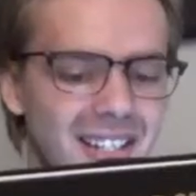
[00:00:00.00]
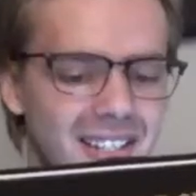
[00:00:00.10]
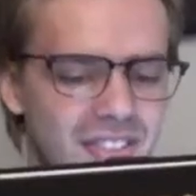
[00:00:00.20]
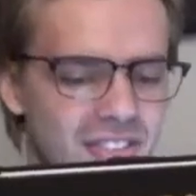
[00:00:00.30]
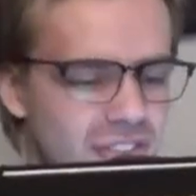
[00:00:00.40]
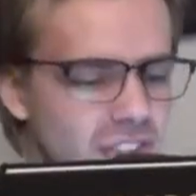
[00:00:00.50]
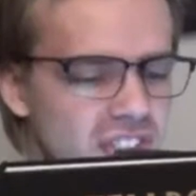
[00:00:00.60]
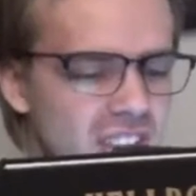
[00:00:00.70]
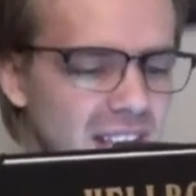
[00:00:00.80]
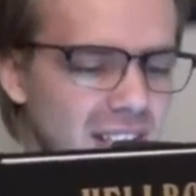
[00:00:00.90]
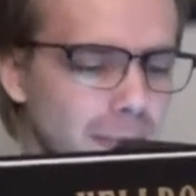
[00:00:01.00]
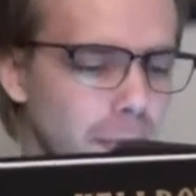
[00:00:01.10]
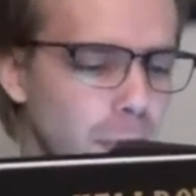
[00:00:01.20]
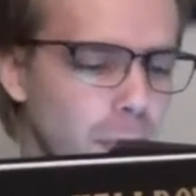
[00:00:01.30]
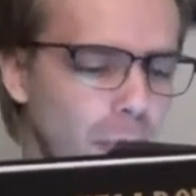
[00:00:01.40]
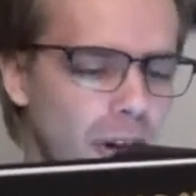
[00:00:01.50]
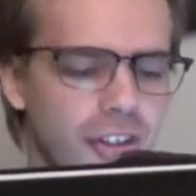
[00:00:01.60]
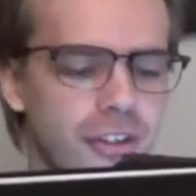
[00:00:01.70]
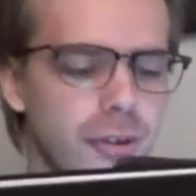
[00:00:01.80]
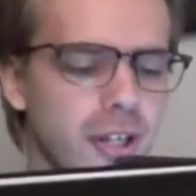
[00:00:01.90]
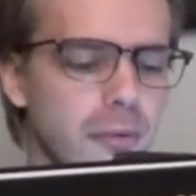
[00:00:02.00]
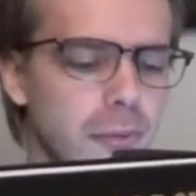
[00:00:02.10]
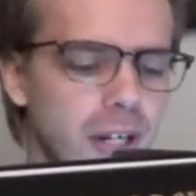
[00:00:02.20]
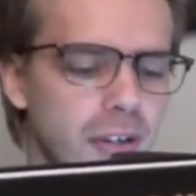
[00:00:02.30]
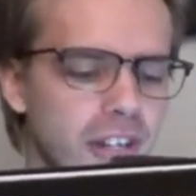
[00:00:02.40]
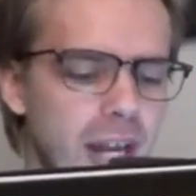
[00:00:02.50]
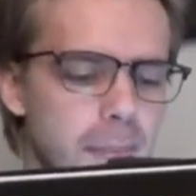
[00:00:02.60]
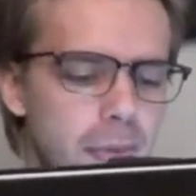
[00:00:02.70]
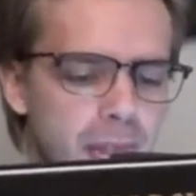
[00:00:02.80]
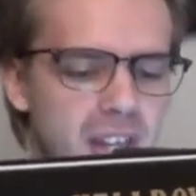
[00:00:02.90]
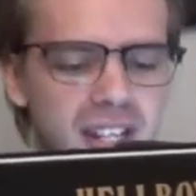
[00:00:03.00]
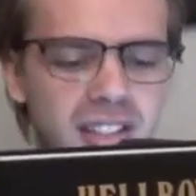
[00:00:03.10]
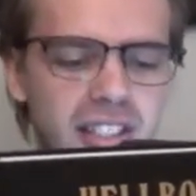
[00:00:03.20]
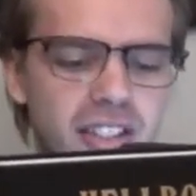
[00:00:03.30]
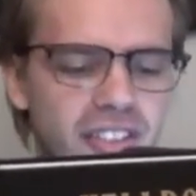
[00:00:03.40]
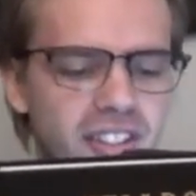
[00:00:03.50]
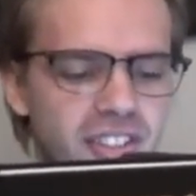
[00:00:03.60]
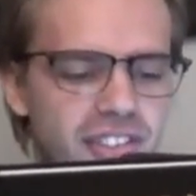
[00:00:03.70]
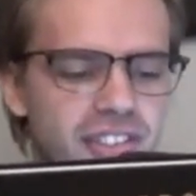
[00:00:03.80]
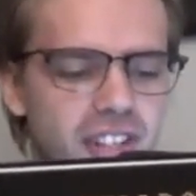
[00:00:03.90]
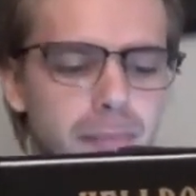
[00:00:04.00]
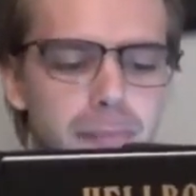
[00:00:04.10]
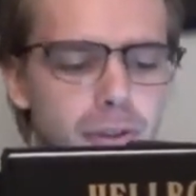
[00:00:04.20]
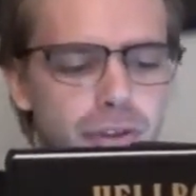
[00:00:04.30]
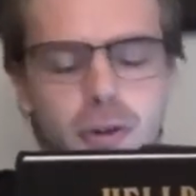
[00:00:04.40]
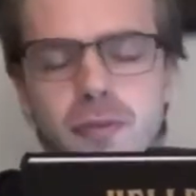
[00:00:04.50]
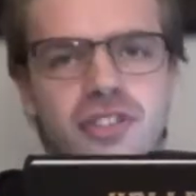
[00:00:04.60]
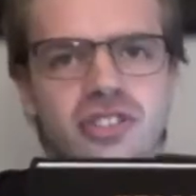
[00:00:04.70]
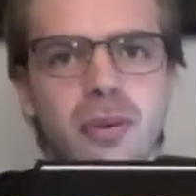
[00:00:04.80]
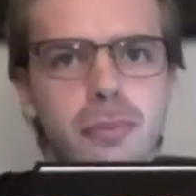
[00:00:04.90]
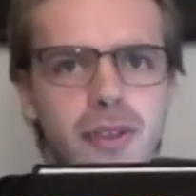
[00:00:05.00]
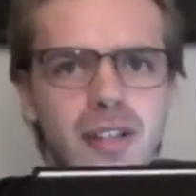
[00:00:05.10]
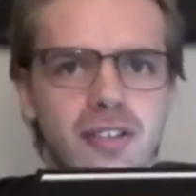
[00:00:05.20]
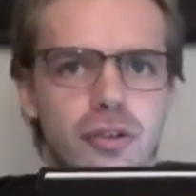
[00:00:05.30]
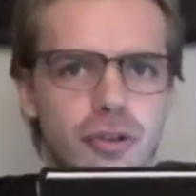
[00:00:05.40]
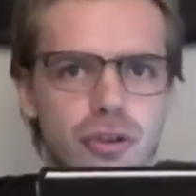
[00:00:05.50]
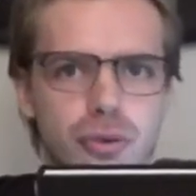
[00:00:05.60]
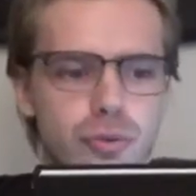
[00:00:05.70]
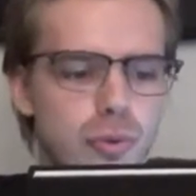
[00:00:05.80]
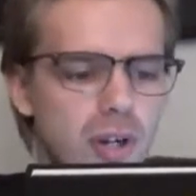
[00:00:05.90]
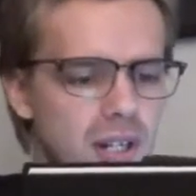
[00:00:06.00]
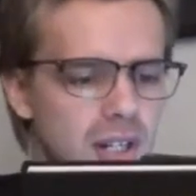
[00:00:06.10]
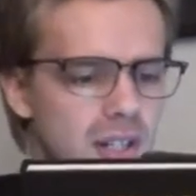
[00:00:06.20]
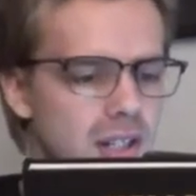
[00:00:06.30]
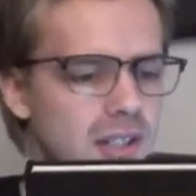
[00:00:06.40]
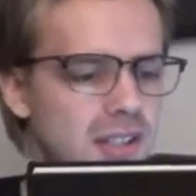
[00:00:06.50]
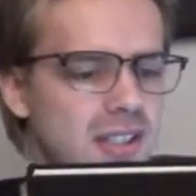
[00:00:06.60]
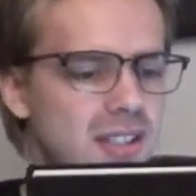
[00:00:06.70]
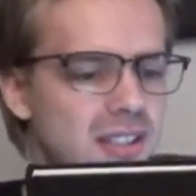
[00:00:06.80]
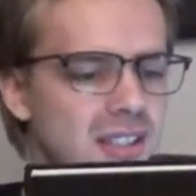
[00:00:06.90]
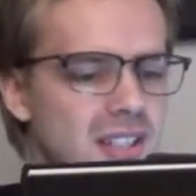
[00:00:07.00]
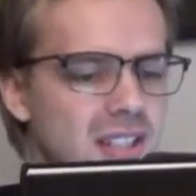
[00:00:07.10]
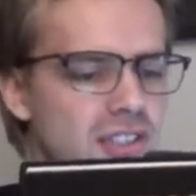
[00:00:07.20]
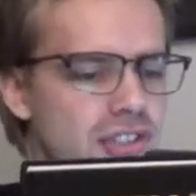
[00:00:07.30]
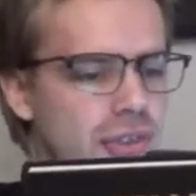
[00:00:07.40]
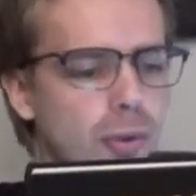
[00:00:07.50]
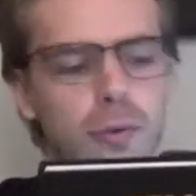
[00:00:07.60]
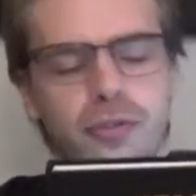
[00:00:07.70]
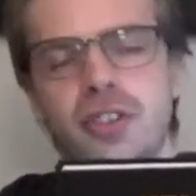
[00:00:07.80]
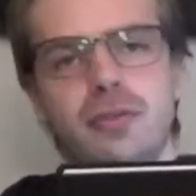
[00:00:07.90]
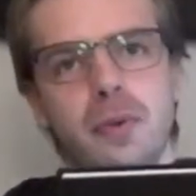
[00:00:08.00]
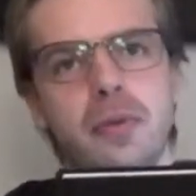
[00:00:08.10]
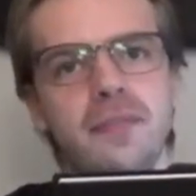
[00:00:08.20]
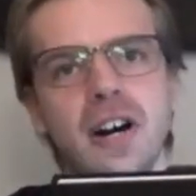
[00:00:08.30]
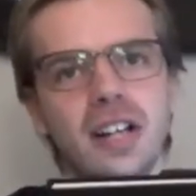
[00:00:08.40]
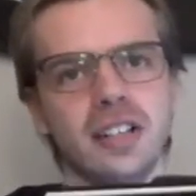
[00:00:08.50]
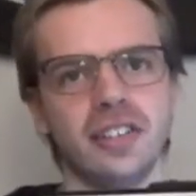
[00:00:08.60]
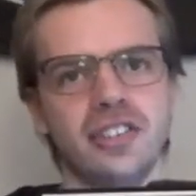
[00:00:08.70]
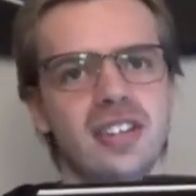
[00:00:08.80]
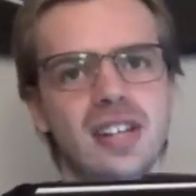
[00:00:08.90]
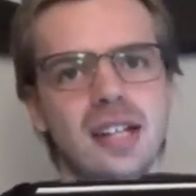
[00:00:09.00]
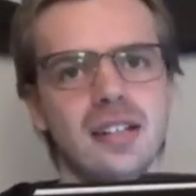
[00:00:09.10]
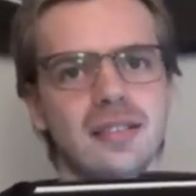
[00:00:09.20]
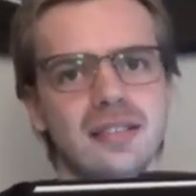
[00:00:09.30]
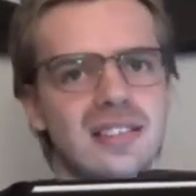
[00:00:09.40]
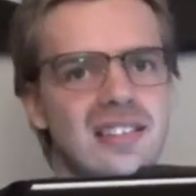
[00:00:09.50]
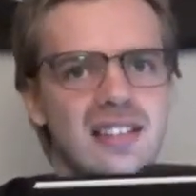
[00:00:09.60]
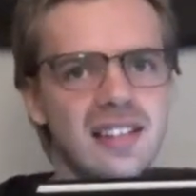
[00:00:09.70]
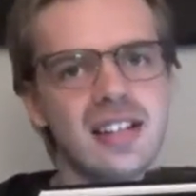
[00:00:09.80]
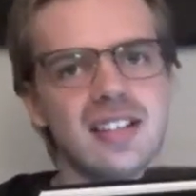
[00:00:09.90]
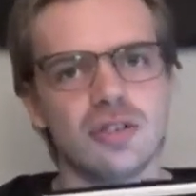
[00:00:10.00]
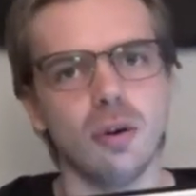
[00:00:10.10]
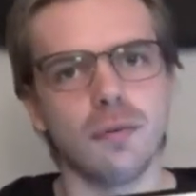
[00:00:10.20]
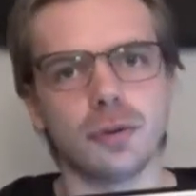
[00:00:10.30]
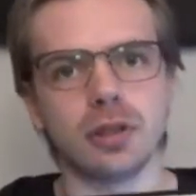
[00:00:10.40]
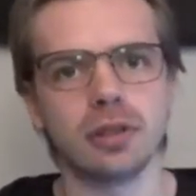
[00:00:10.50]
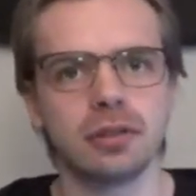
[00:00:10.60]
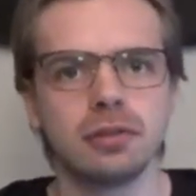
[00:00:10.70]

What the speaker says: It's just Hellboy wandering around apathetically until he stumbles over something to do. Then he solves it with violence and then it's over.